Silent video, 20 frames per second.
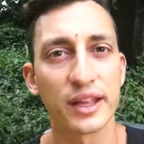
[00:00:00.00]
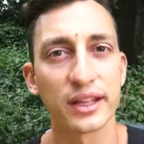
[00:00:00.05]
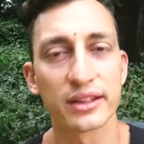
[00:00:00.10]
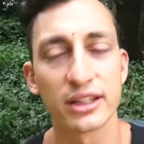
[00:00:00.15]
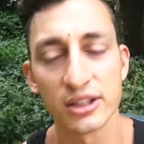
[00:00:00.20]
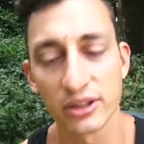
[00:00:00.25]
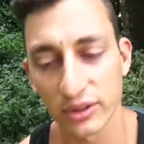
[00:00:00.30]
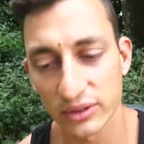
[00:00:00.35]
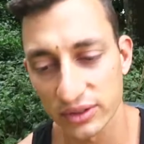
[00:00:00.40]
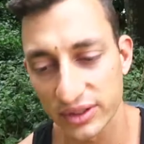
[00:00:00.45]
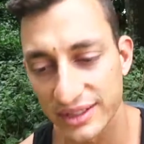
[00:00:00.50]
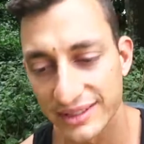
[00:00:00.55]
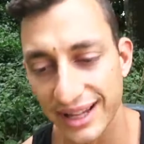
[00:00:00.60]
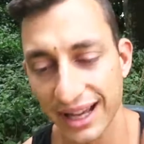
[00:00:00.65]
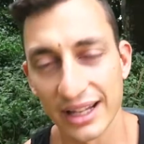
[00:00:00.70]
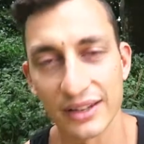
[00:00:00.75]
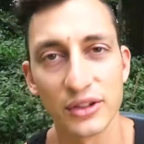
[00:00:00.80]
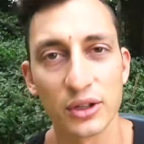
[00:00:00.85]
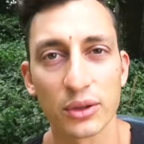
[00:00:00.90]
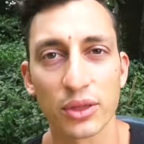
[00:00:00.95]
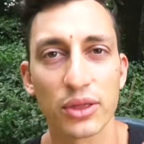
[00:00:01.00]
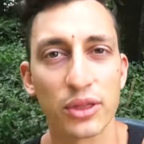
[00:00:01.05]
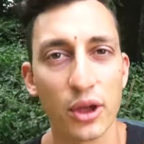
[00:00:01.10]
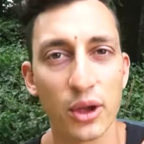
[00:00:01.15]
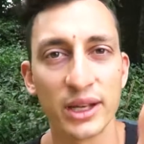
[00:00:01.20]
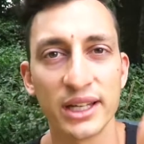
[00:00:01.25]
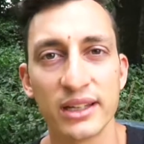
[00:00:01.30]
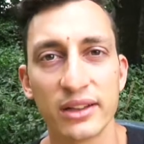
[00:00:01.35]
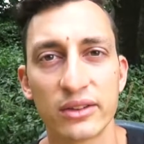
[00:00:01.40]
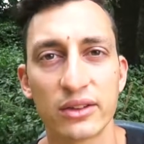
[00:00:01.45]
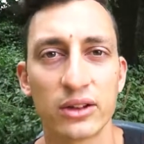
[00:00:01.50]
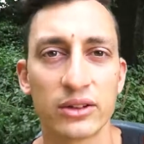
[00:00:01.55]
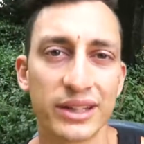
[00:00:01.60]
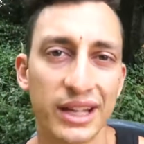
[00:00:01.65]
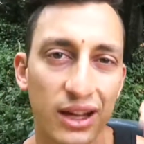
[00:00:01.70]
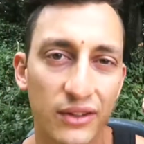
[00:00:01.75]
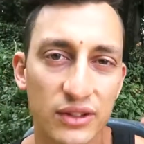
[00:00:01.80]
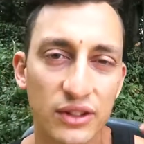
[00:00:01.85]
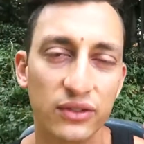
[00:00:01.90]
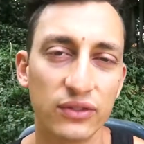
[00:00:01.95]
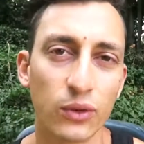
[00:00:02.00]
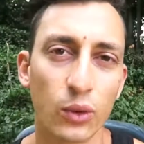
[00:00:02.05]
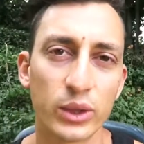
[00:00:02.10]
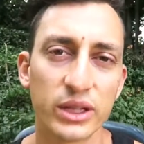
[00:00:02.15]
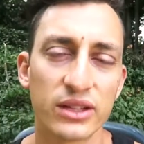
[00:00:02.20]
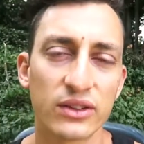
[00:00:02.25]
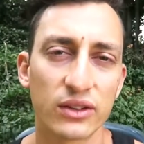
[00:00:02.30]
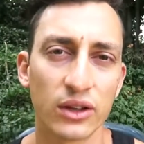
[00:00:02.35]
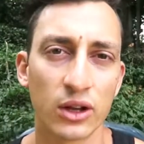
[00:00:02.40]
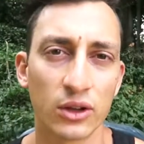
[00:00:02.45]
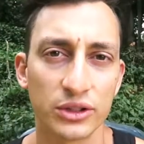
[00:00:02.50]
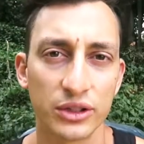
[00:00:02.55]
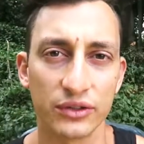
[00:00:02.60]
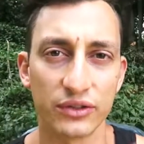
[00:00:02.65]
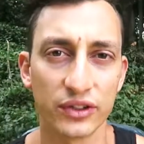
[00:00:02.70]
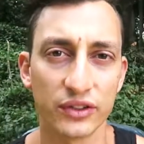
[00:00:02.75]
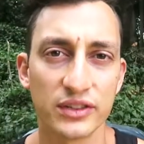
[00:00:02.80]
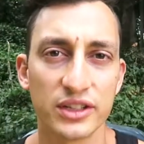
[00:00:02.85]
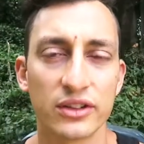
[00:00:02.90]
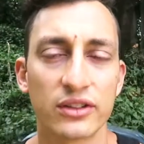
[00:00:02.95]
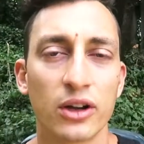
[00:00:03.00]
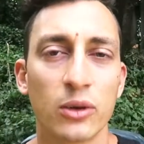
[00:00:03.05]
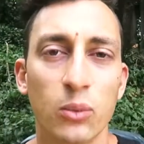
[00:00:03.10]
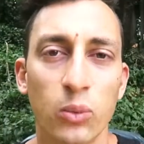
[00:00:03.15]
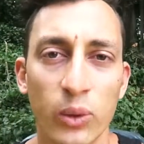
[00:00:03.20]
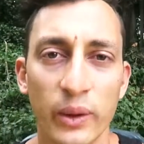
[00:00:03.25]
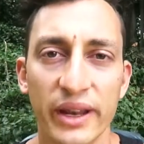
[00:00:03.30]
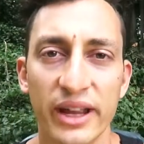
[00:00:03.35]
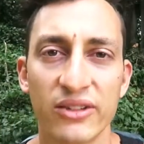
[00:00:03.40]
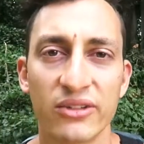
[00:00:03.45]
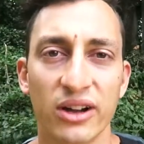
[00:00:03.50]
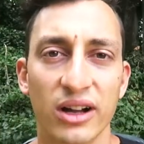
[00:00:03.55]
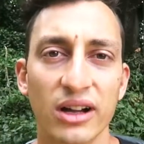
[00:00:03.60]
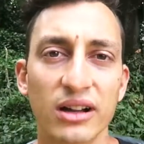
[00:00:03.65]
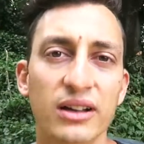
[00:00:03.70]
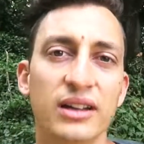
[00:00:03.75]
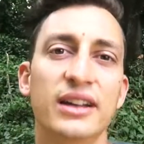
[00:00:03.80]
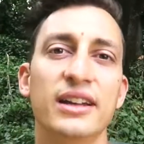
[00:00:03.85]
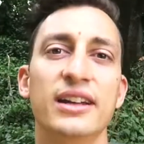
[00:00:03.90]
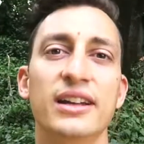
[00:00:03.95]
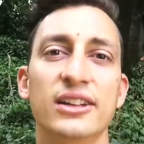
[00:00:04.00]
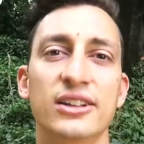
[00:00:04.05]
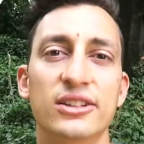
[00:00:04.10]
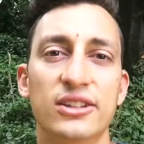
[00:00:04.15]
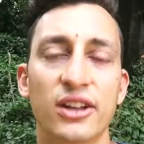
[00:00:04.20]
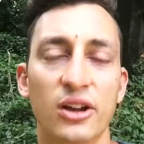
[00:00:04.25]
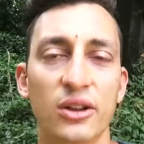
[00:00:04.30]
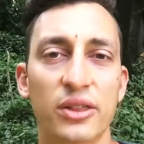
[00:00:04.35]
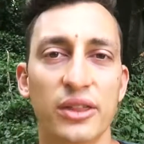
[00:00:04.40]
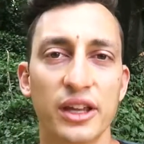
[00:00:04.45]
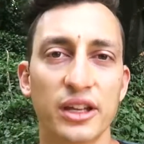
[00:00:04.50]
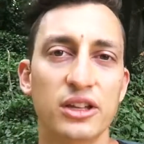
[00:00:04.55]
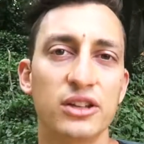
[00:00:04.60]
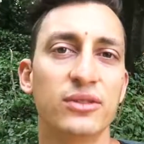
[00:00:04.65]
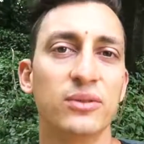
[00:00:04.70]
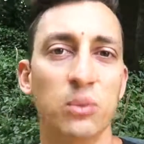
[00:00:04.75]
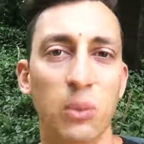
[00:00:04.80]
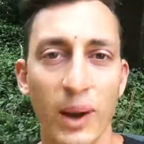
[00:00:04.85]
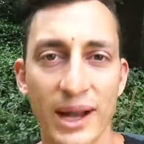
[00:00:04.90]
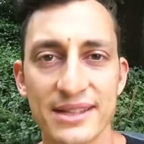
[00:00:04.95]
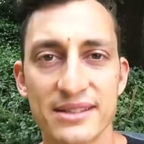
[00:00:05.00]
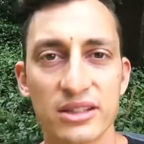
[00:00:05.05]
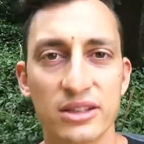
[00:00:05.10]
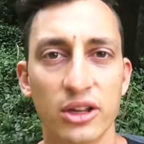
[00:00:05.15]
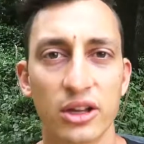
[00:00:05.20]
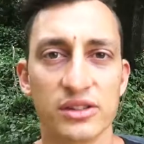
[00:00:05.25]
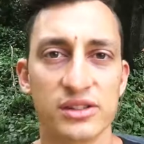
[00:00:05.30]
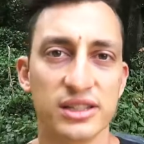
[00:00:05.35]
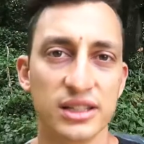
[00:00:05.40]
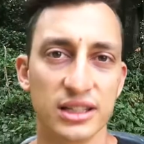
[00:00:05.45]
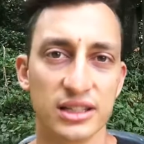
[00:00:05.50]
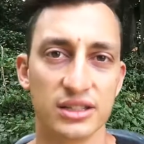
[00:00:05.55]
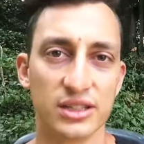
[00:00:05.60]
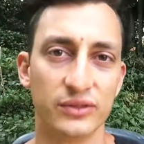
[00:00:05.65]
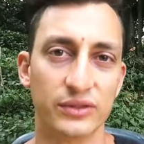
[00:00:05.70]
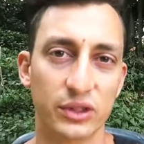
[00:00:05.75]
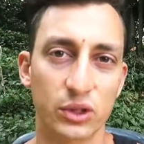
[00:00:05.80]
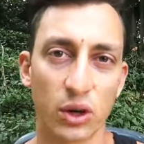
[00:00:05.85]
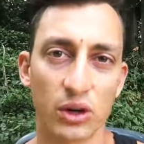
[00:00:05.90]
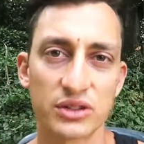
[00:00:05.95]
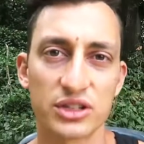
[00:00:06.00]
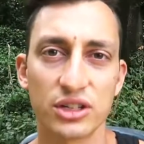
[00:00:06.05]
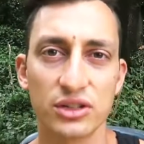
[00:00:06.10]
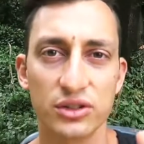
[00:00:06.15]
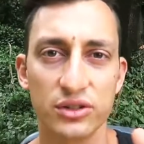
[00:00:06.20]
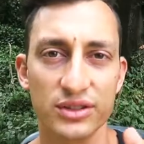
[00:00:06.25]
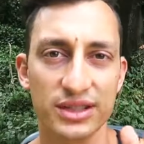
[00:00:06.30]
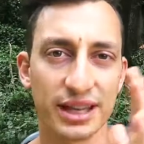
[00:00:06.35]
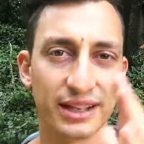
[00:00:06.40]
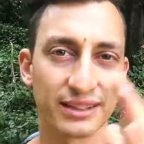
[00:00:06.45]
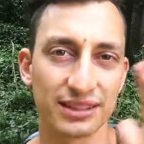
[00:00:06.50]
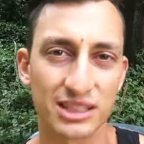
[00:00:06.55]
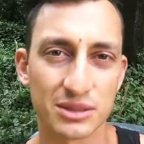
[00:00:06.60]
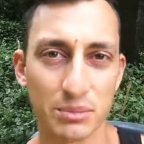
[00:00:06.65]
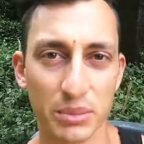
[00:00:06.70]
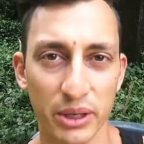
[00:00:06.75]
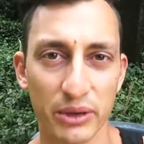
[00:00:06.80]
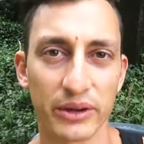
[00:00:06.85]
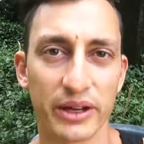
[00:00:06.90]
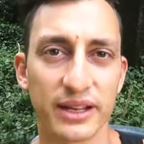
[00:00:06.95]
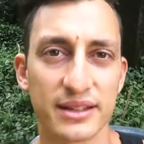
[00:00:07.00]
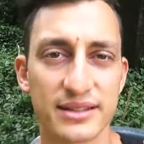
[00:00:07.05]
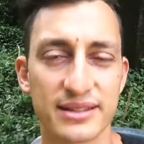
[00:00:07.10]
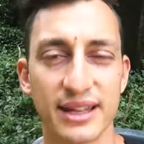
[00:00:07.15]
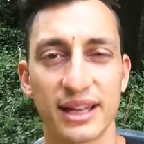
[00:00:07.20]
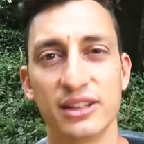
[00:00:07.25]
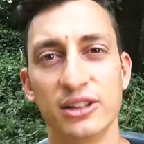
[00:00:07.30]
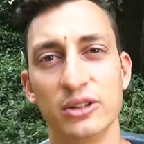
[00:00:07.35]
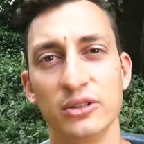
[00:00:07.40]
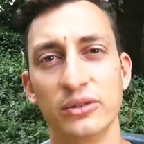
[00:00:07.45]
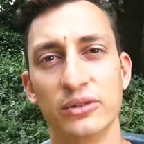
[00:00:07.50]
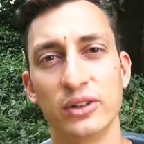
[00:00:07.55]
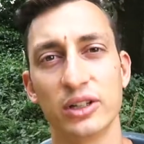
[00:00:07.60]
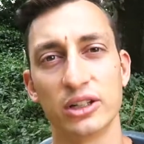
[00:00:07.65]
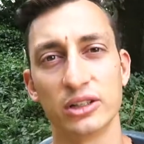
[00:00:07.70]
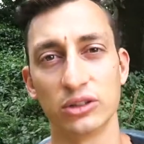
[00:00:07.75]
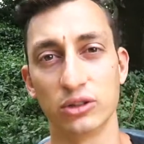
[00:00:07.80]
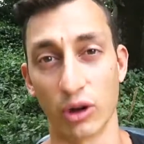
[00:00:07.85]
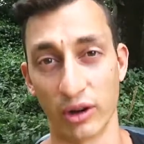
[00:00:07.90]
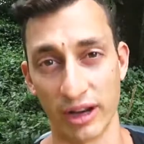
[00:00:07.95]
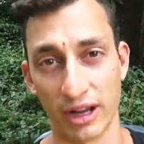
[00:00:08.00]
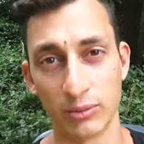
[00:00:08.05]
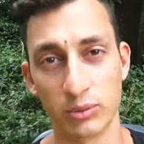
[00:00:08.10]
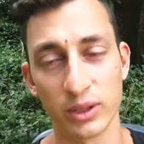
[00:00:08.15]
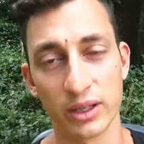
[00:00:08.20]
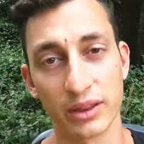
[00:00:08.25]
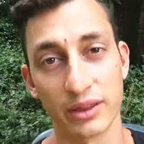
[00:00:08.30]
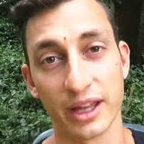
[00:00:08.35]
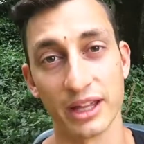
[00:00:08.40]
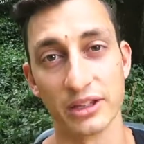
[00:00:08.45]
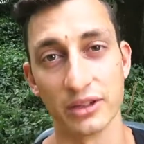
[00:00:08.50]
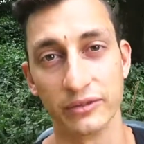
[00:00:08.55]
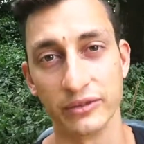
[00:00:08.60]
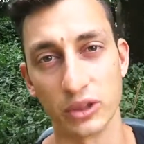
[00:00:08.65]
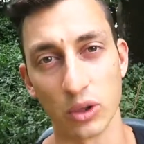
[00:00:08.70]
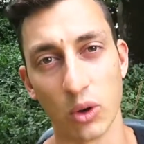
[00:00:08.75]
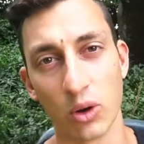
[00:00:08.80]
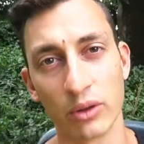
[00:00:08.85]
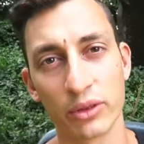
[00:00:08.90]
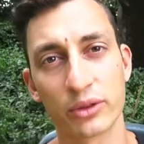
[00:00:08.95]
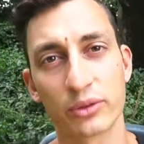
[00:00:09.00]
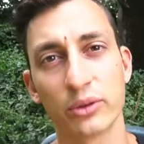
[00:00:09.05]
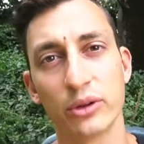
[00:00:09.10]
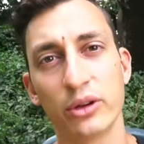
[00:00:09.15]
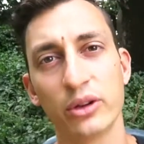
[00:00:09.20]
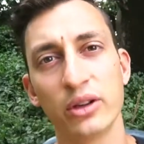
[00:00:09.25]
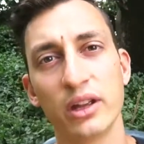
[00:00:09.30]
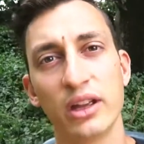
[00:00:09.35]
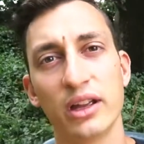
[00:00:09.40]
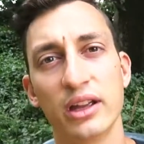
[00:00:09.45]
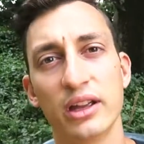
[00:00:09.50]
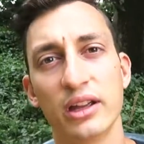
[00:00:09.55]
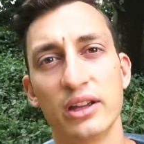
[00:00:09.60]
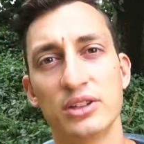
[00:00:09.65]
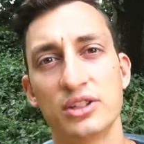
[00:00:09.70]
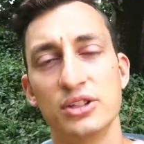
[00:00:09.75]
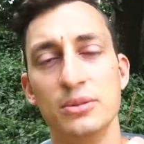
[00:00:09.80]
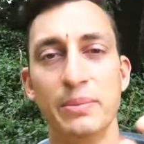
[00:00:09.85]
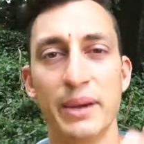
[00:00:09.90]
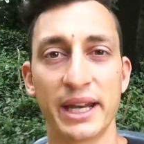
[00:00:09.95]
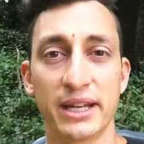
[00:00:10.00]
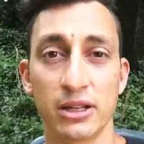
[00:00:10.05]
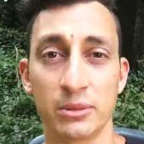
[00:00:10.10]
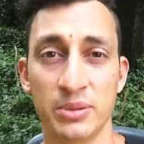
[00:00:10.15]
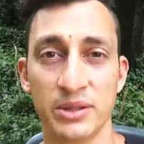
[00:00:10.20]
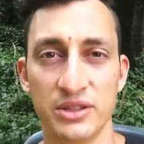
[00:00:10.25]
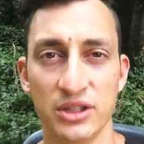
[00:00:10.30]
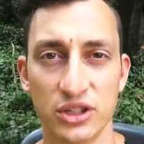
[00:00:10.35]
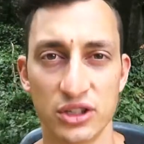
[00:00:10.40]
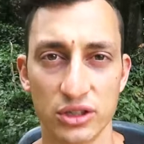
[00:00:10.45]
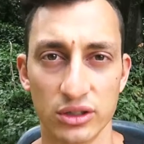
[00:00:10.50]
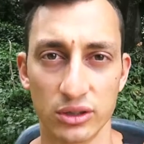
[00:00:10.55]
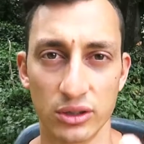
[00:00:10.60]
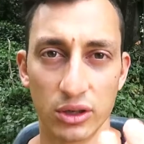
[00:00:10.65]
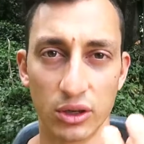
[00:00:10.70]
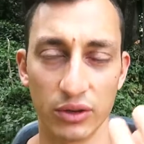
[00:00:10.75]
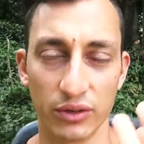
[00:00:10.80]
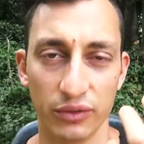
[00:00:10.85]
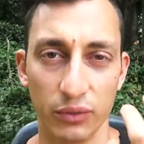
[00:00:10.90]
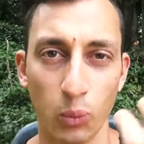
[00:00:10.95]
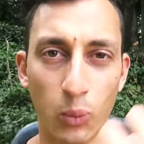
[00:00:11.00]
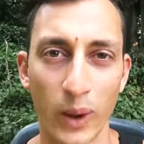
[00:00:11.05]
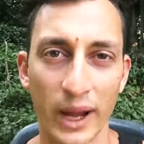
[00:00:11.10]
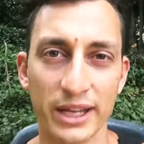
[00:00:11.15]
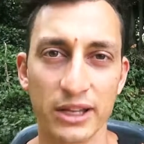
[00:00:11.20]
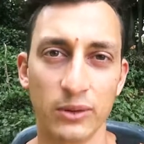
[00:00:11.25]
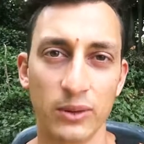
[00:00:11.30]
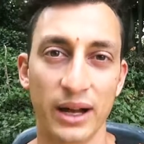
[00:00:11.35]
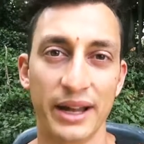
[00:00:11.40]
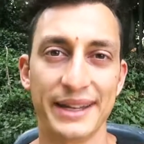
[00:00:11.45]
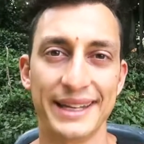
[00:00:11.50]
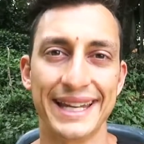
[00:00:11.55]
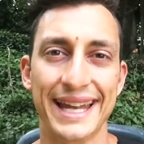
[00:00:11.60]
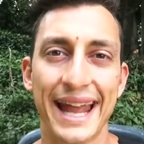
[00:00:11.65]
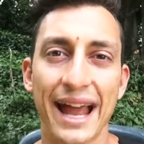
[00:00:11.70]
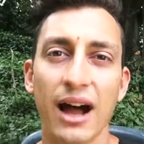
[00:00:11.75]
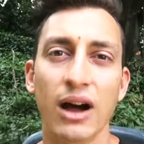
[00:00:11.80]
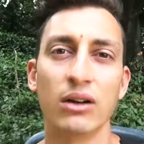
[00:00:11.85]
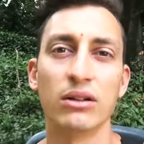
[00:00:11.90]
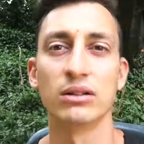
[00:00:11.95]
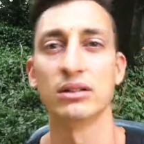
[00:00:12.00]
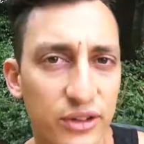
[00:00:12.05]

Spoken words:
think that if you're 30 years old now, if you're 40 years old, you're 50 years old, whatever, don't think you've wasted those years. You've got to use that experience that you've grown up with, that you've gone through, to better your position of where you are now.